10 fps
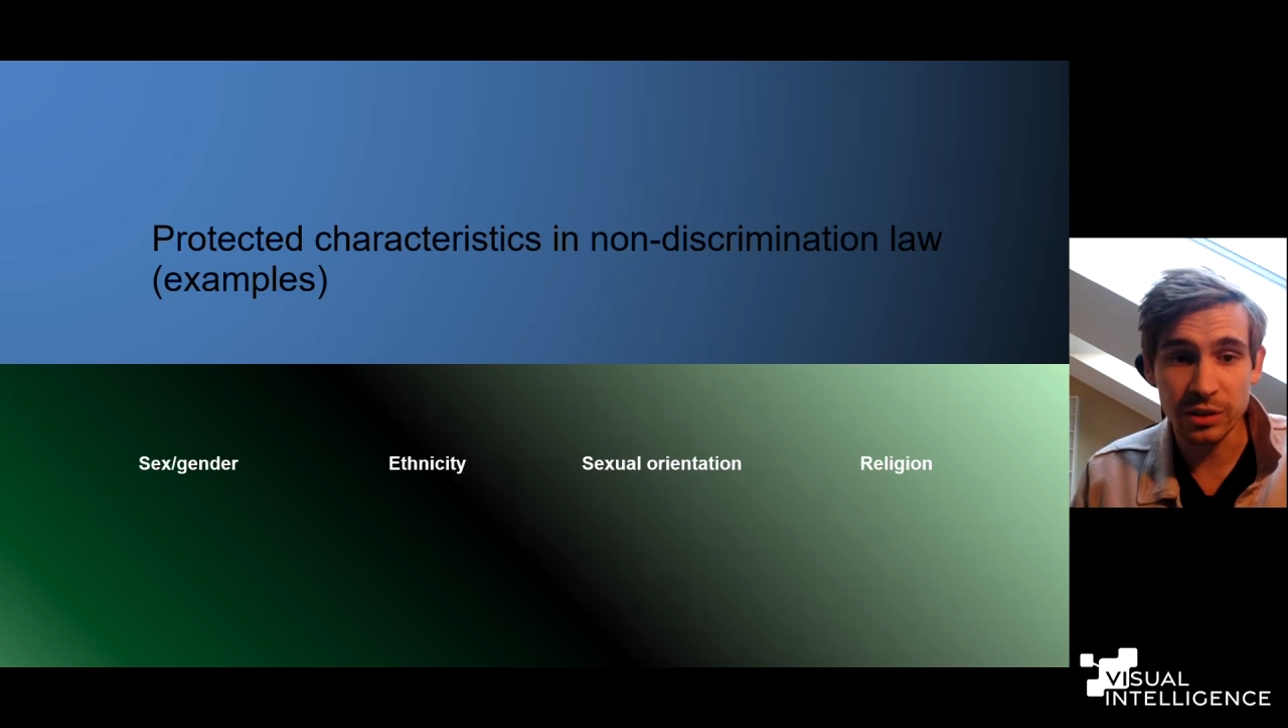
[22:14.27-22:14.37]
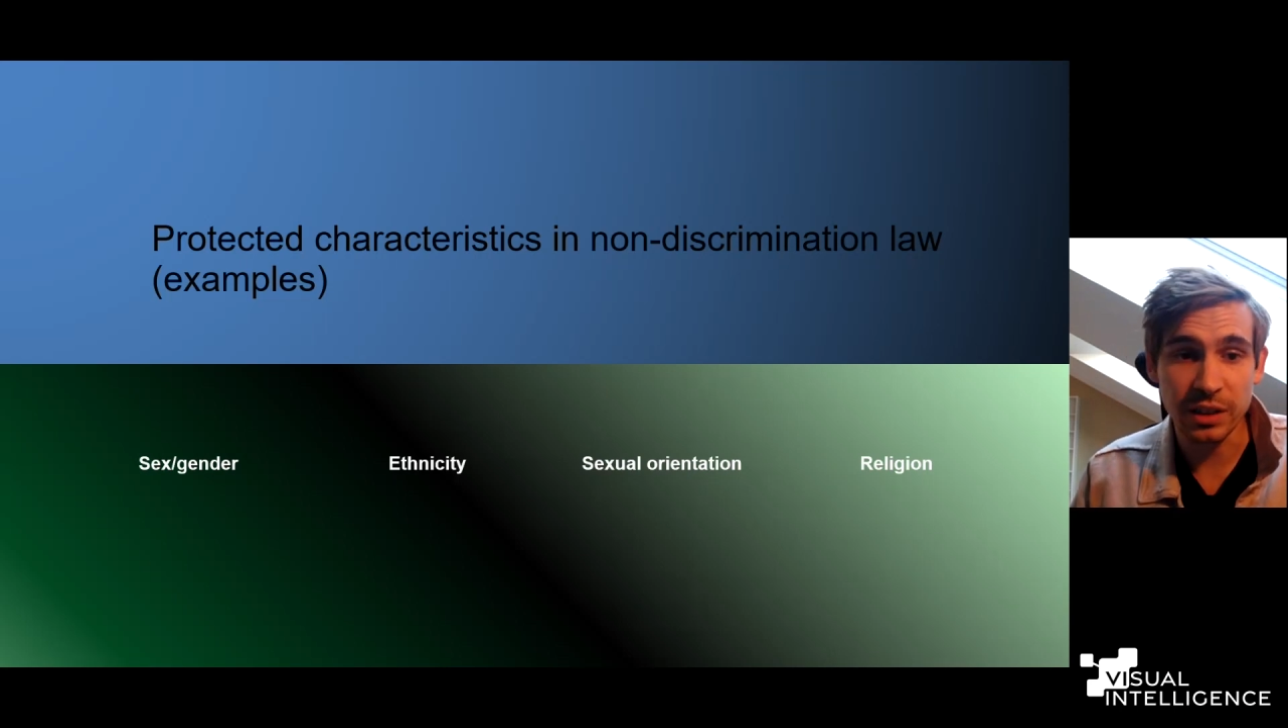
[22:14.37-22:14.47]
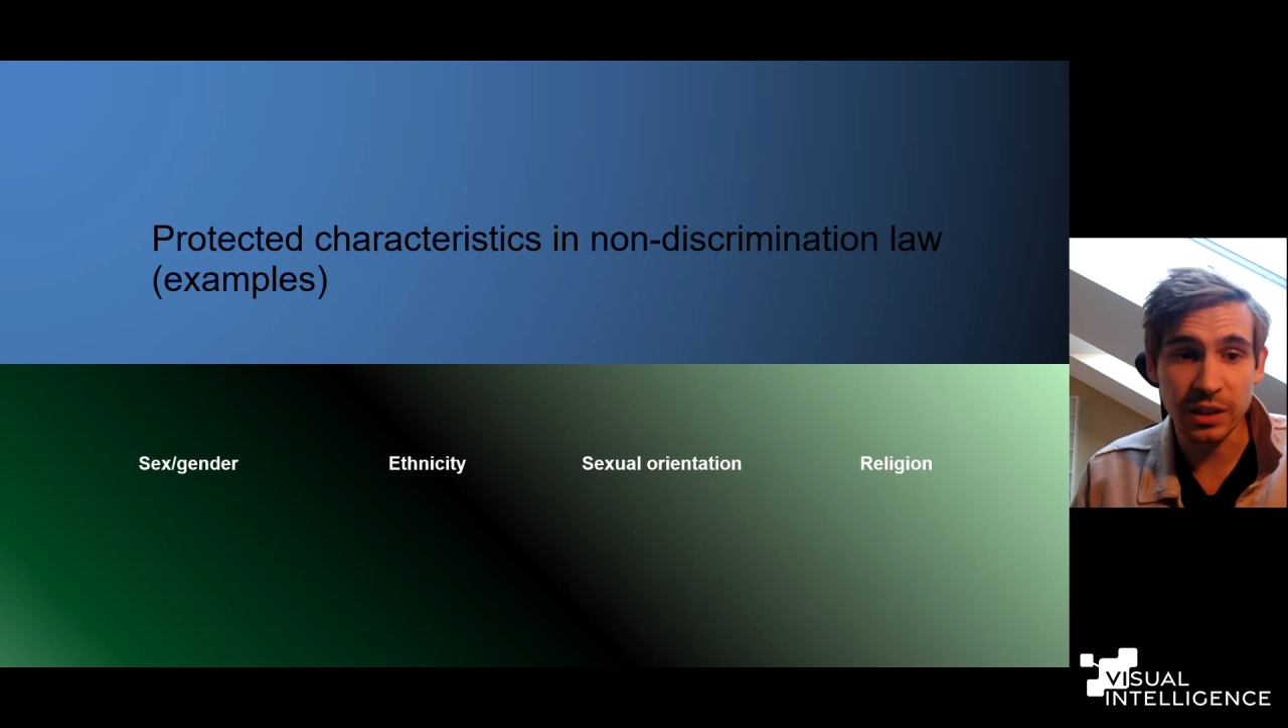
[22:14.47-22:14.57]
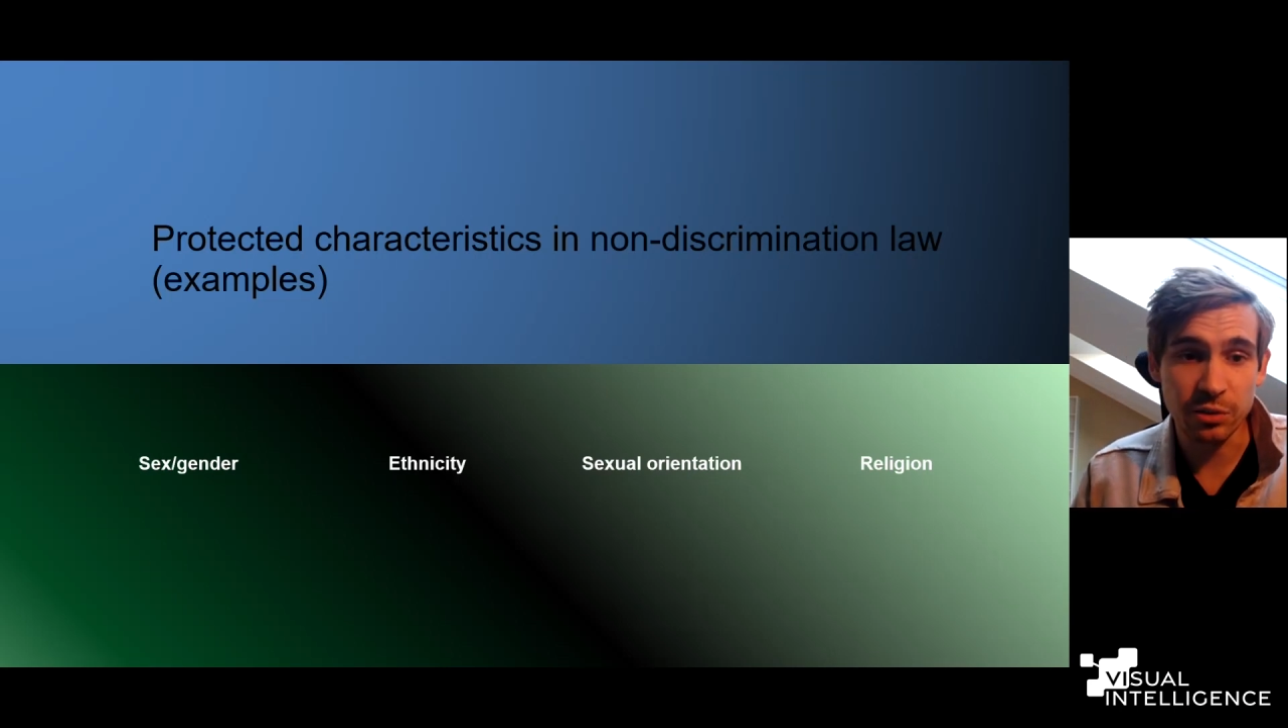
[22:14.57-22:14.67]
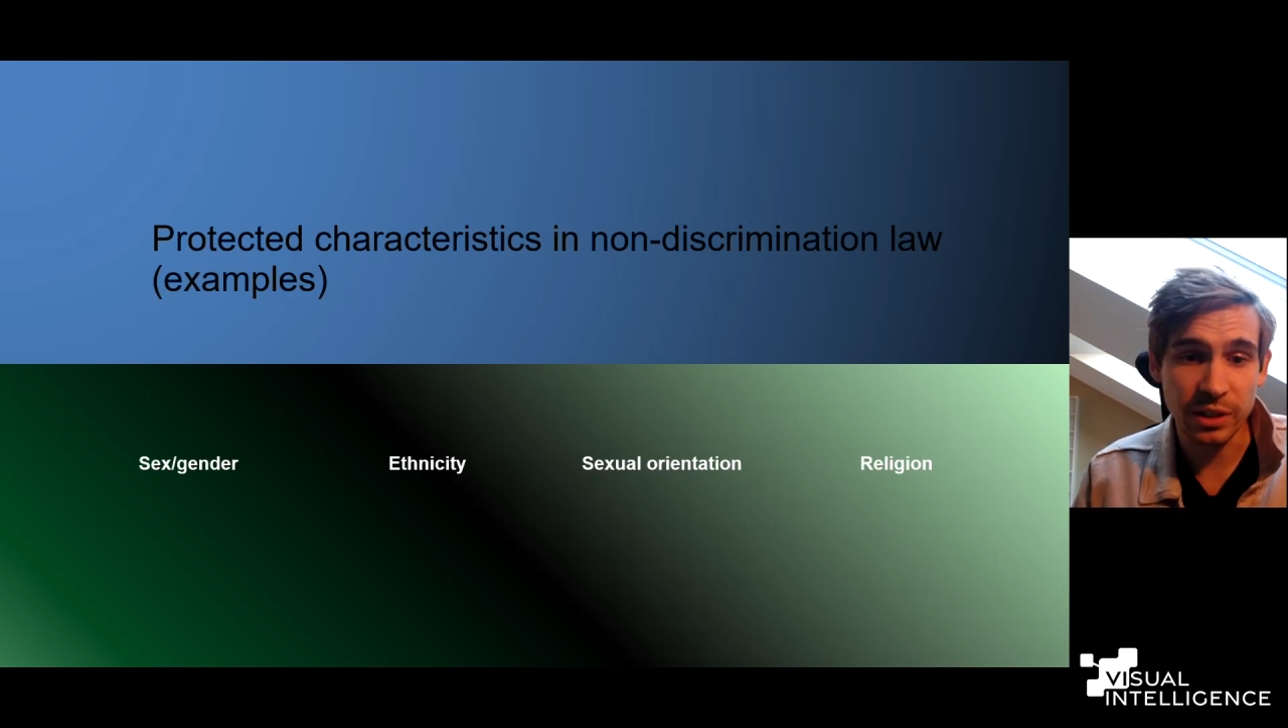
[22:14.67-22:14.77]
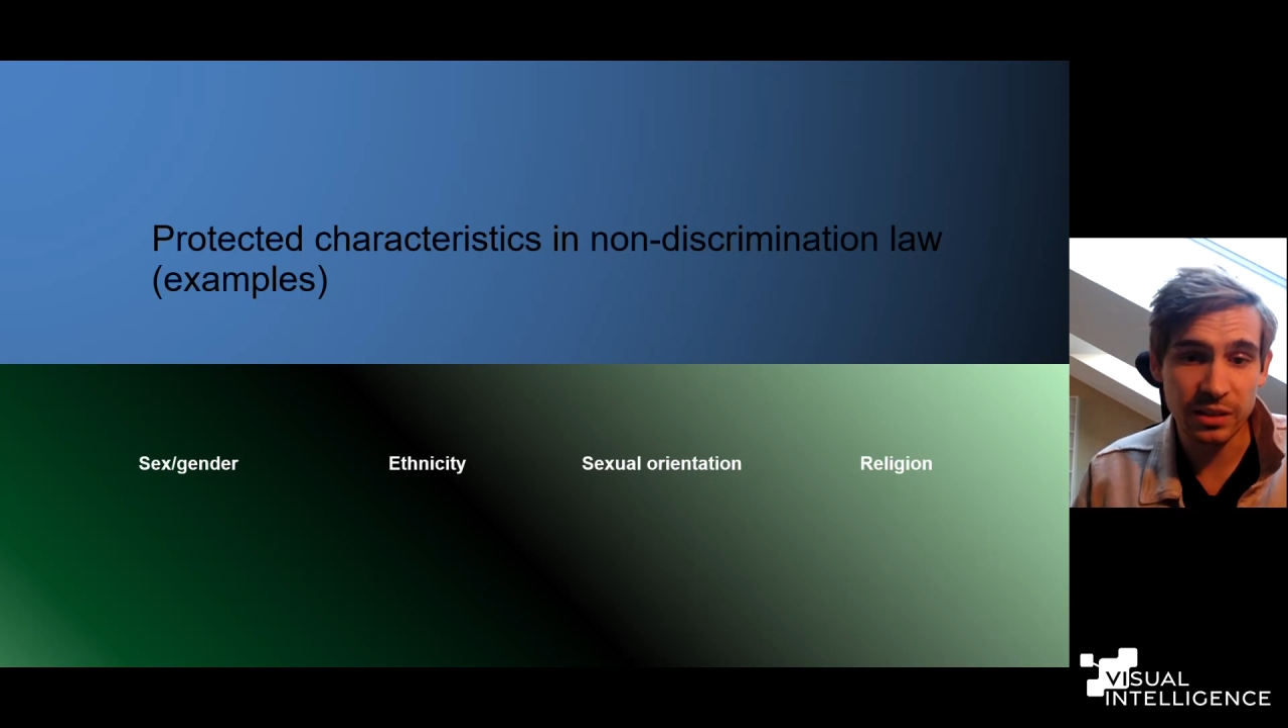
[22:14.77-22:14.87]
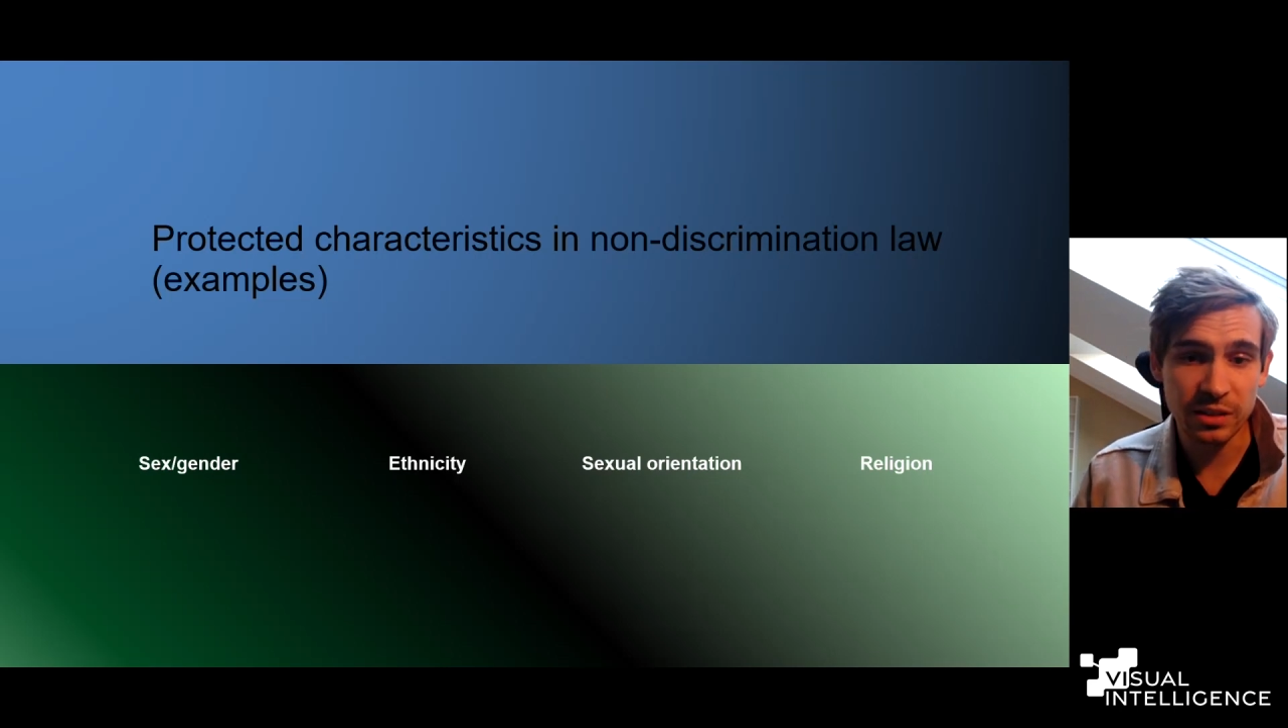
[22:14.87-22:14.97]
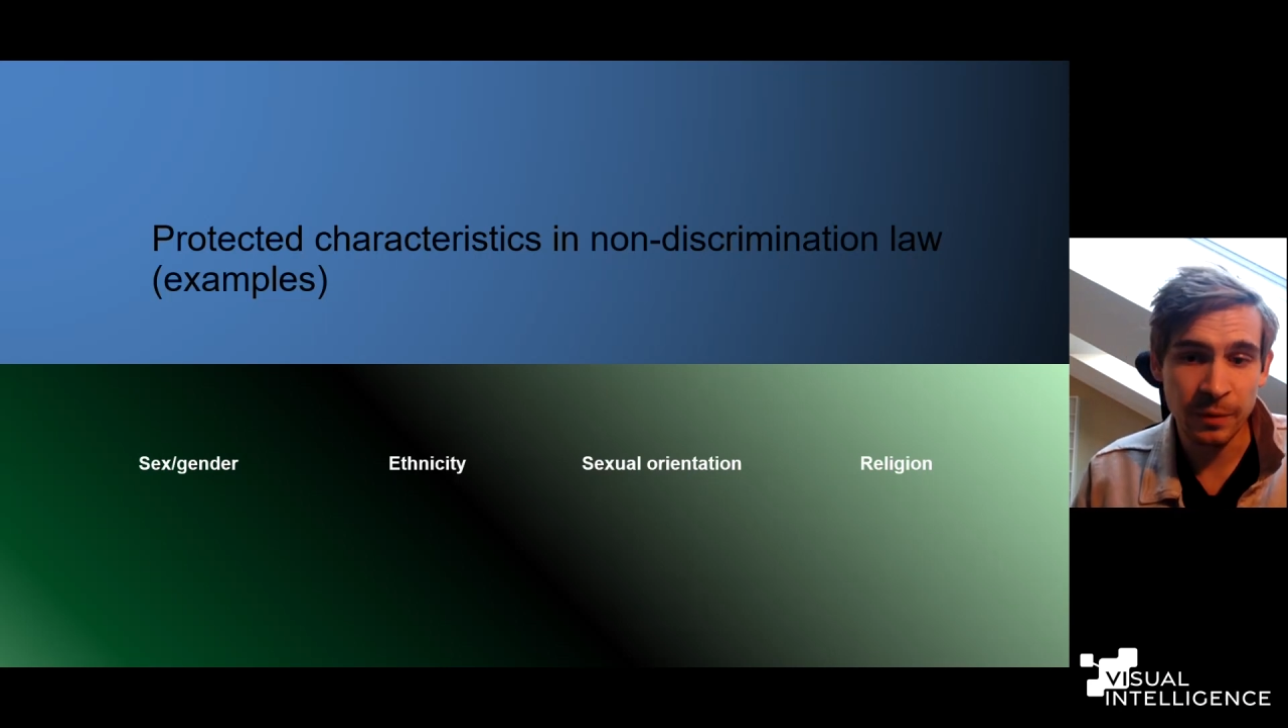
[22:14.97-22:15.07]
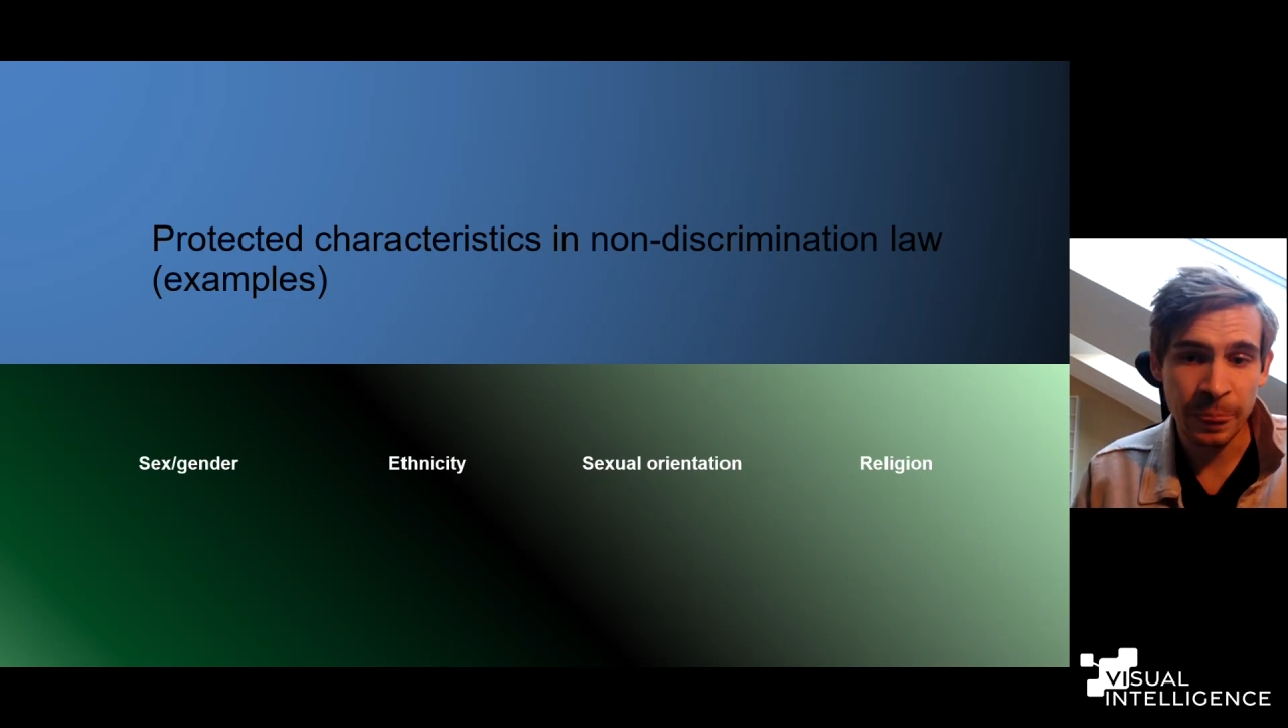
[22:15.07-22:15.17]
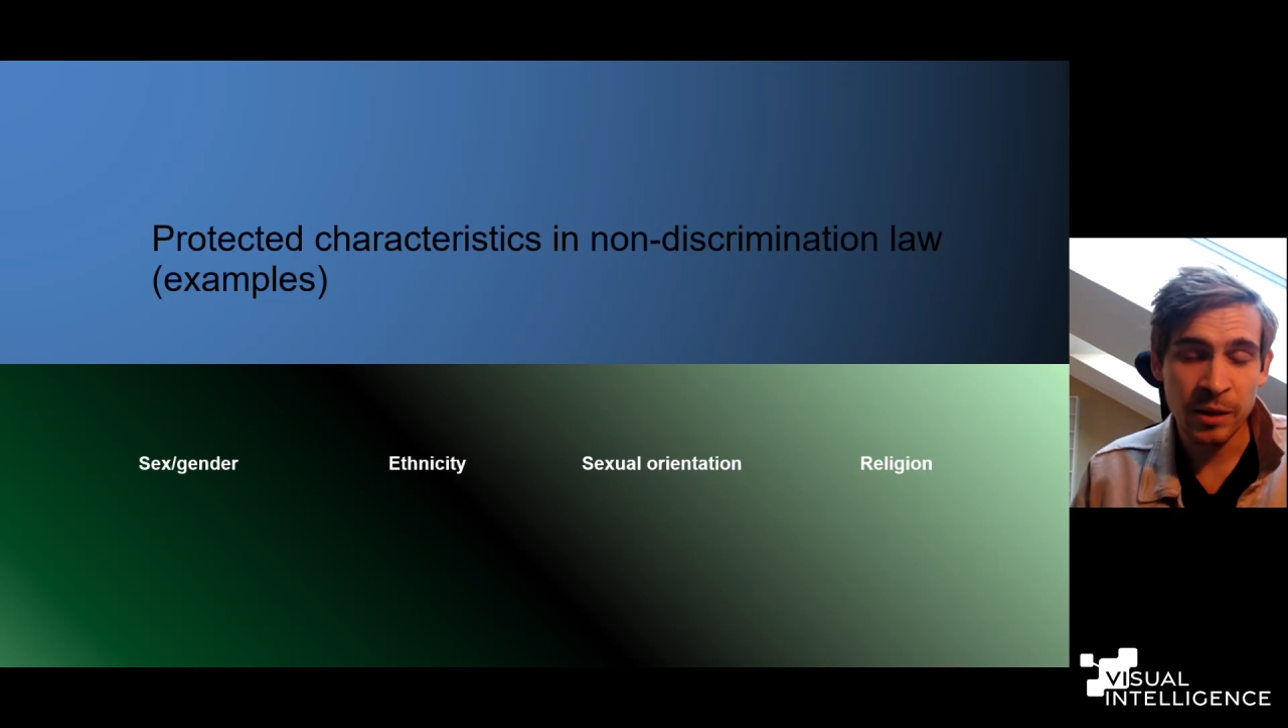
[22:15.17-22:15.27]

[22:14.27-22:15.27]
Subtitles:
is not correct.